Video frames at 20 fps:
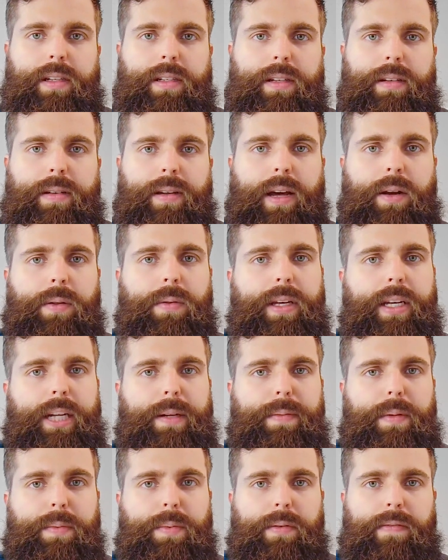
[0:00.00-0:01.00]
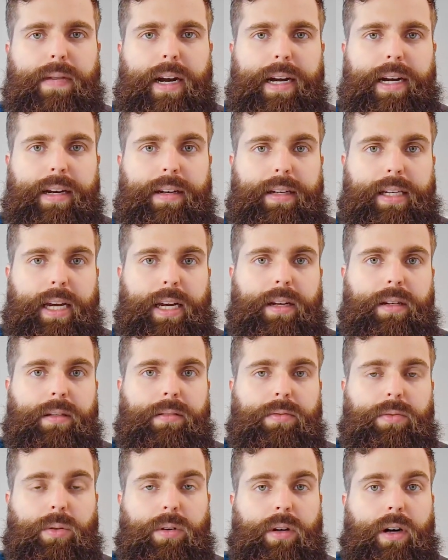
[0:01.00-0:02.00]
it's not only going to be providing
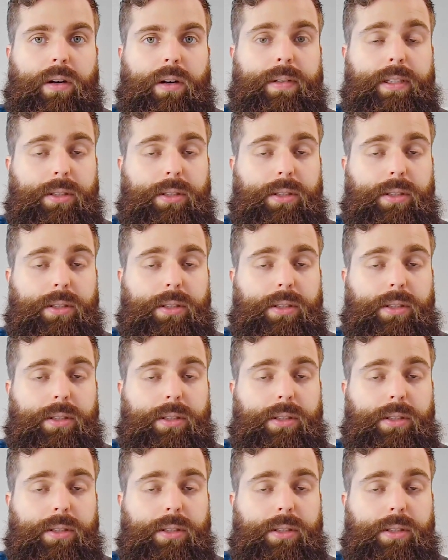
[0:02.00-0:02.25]
data for our